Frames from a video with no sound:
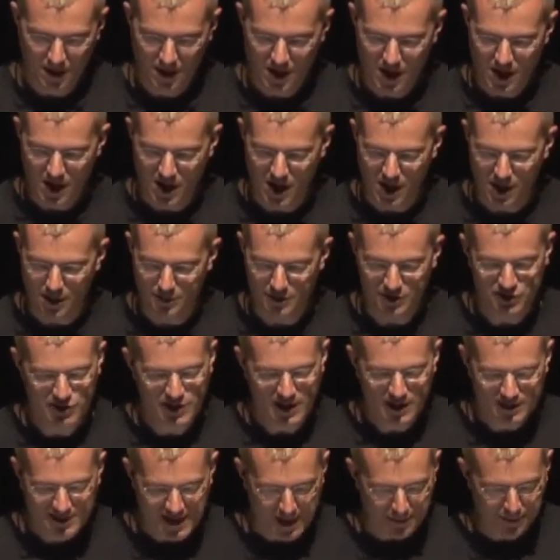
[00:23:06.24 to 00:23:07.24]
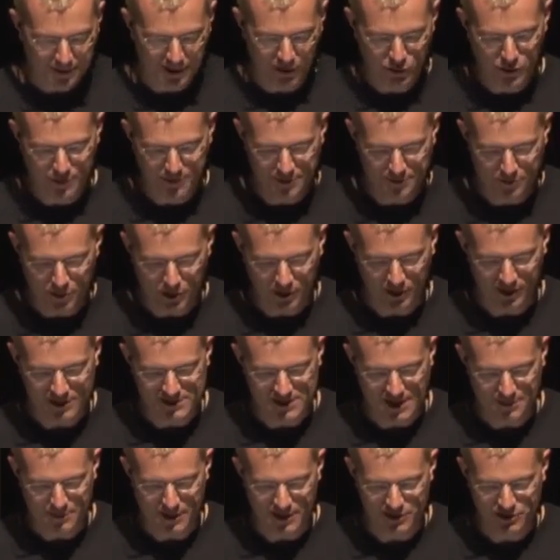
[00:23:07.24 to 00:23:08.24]
The shared capital equipment model, as
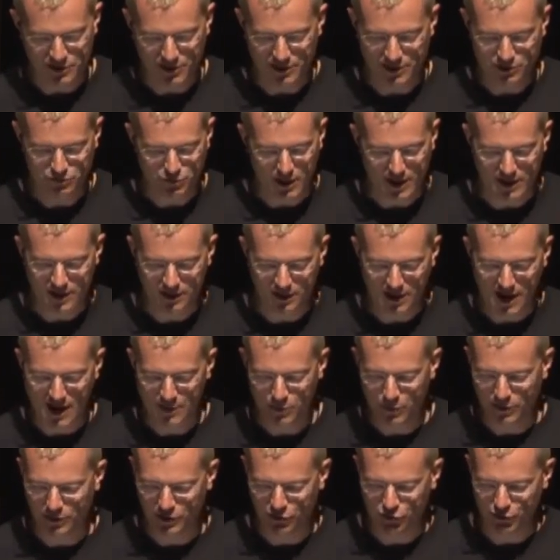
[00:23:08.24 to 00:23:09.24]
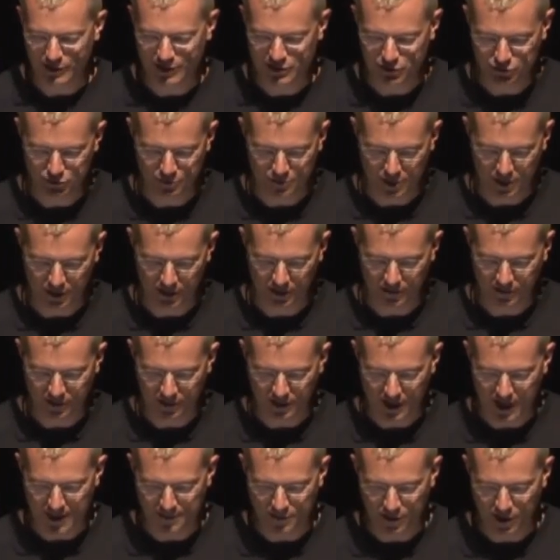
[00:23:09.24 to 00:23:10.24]
I mentioned, is right in line with the traditional model of the
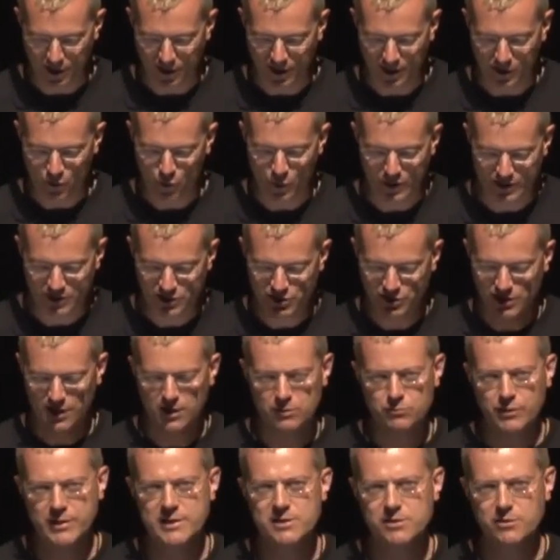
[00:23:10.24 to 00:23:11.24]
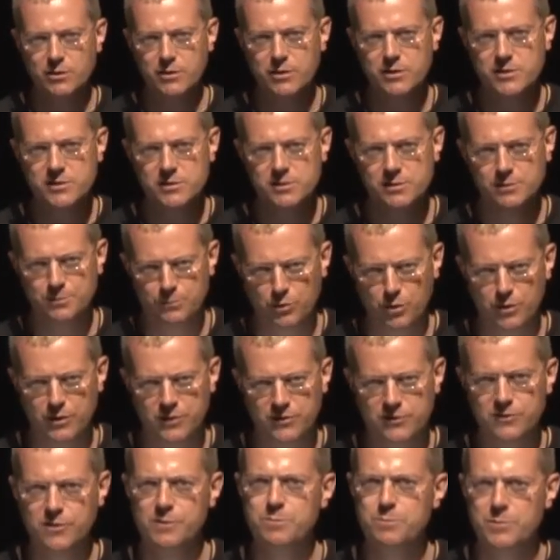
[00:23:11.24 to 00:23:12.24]
library. One shared resource,
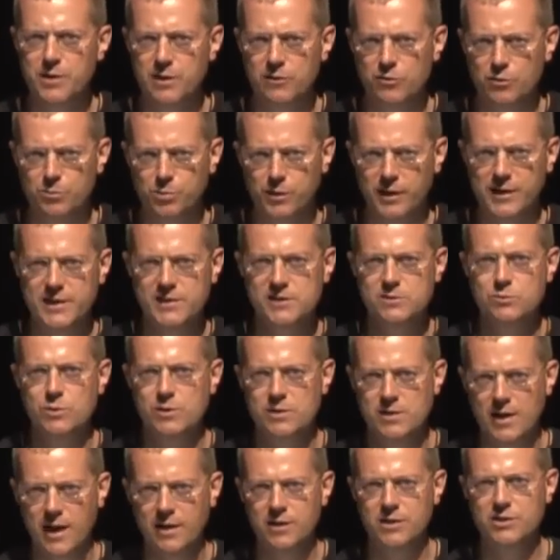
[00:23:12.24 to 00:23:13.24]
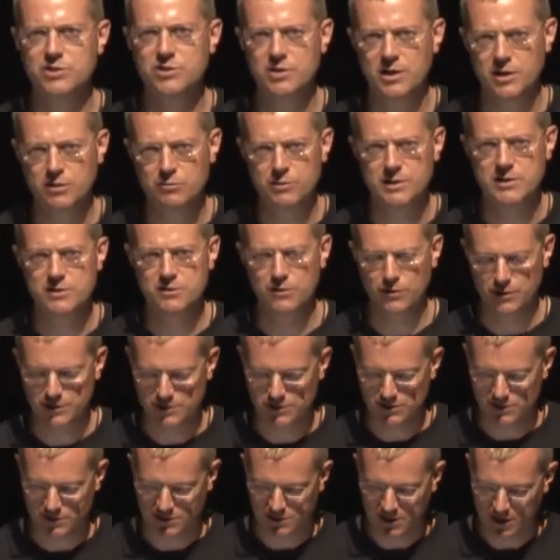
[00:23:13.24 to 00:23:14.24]
books, being replaced with other shared
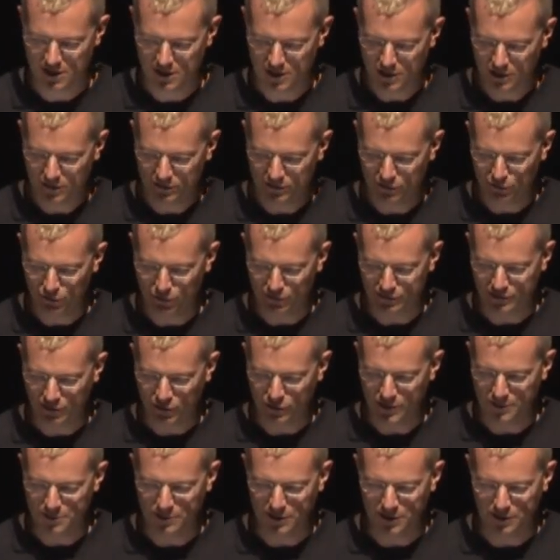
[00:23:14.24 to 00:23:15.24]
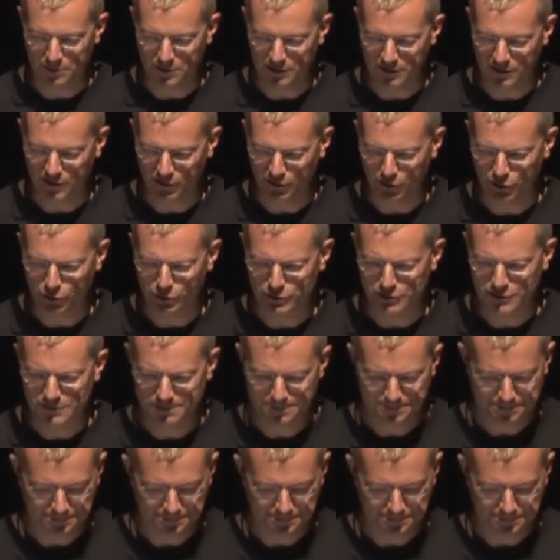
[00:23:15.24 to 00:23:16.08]
resources, tools, equipment, materials.